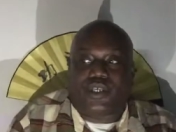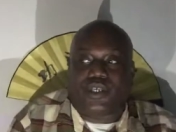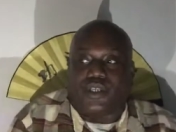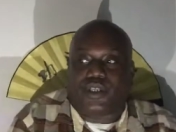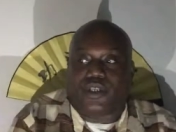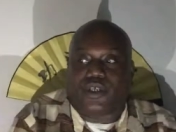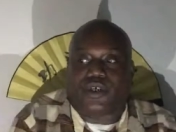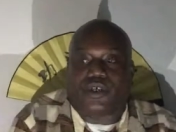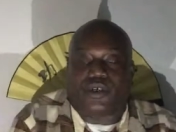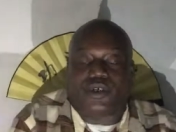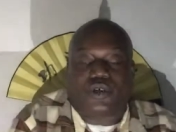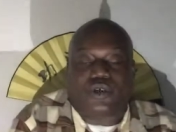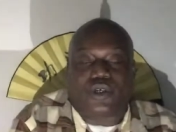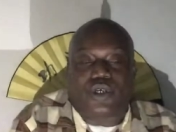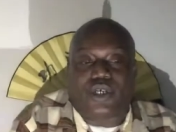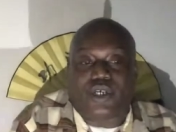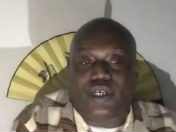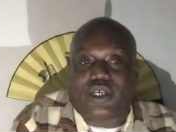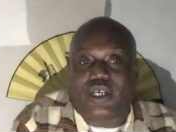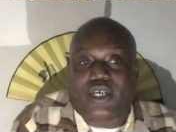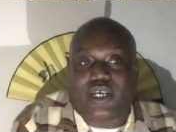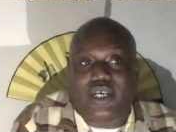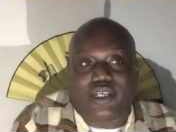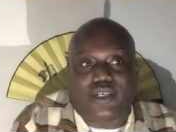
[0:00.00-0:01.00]
you know,
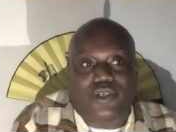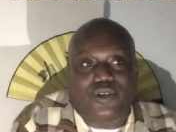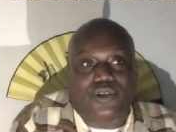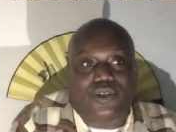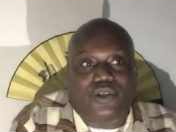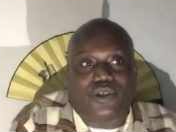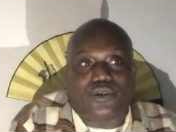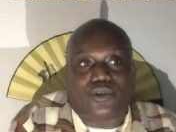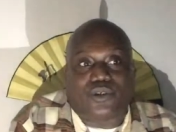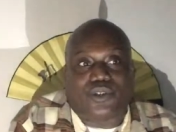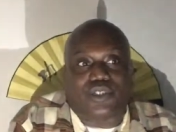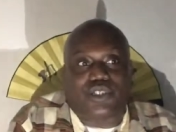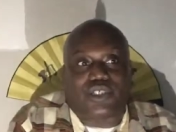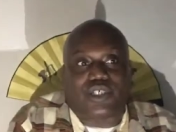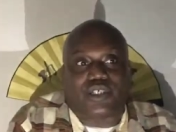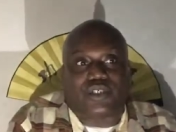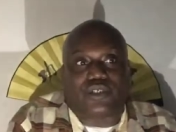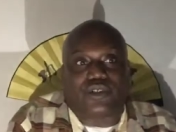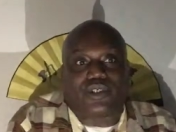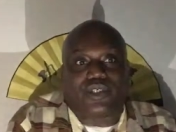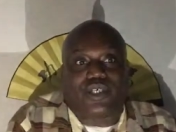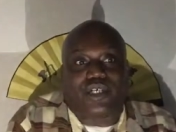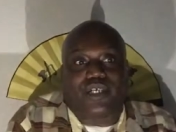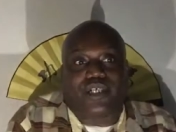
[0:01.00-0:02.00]
I, don't know what to tell
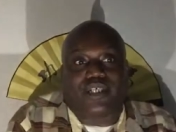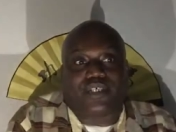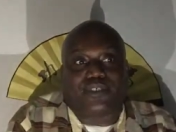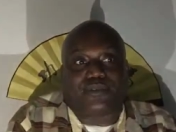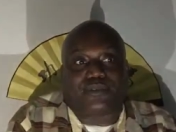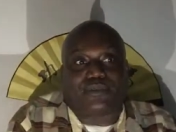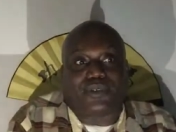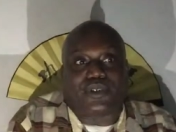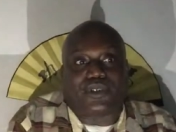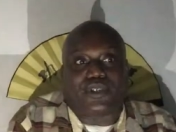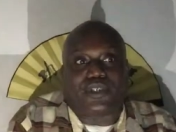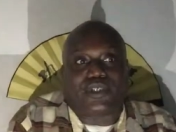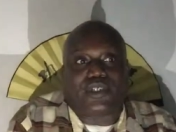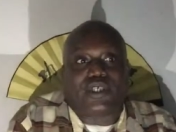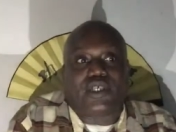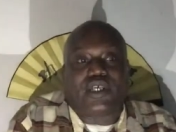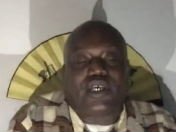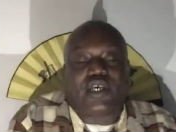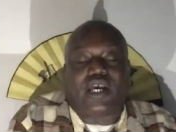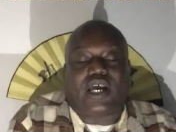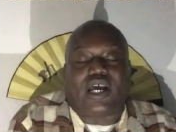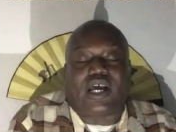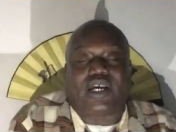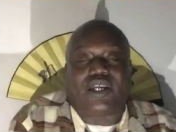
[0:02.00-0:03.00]
you guys, but
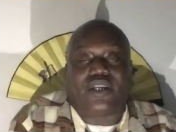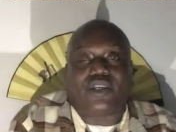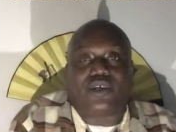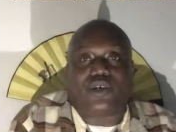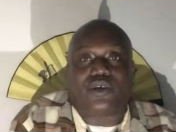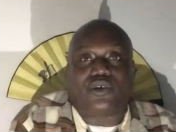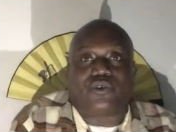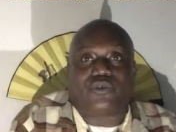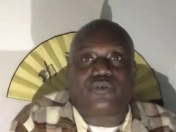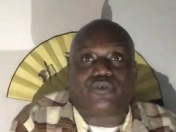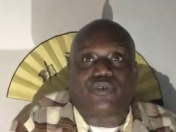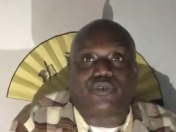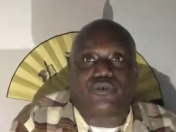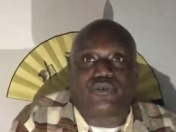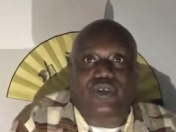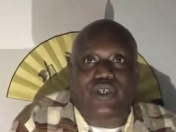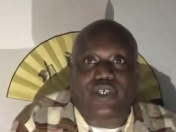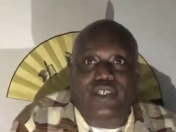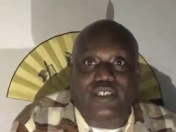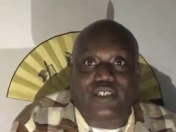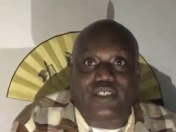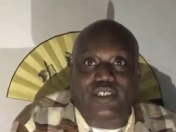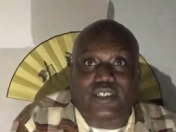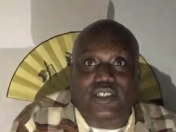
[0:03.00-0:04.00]
I know, for, for
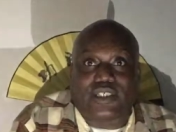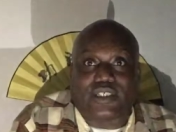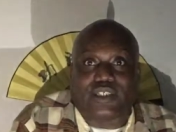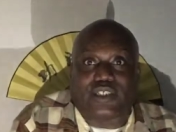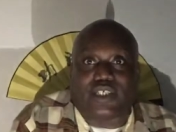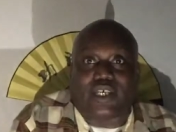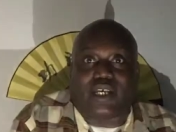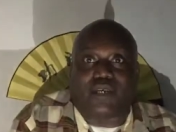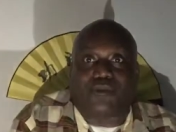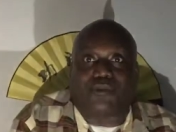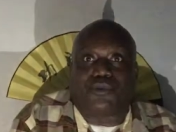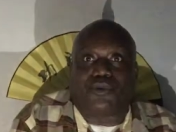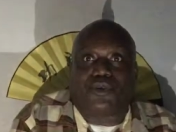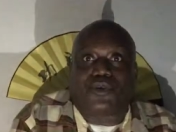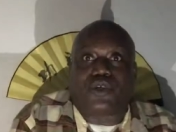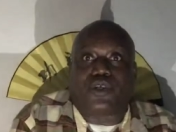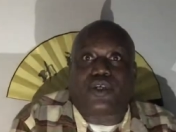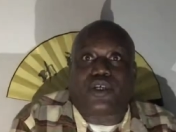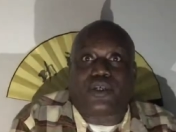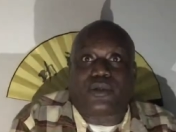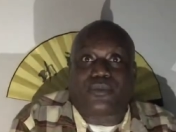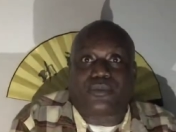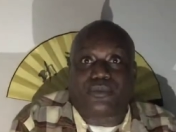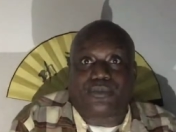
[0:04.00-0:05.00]
instance, I woke
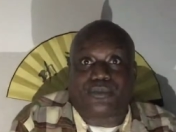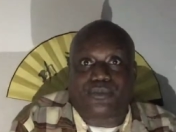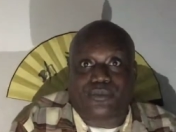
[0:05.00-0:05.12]
up,